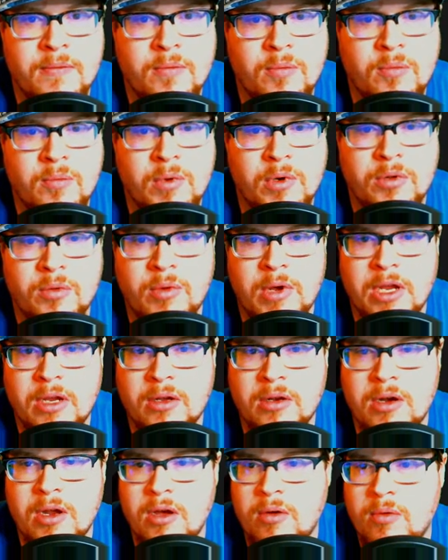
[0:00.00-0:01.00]
Worldwake.
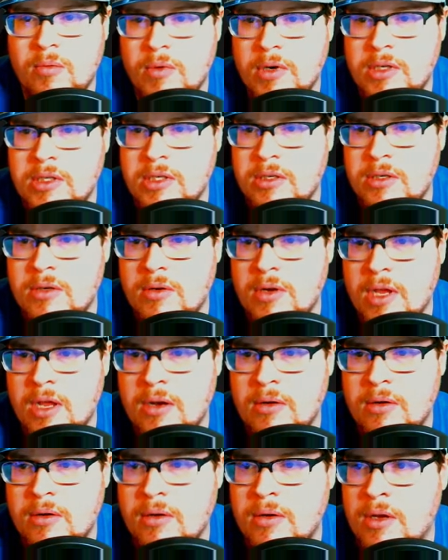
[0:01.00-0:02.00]
No. What does it do again?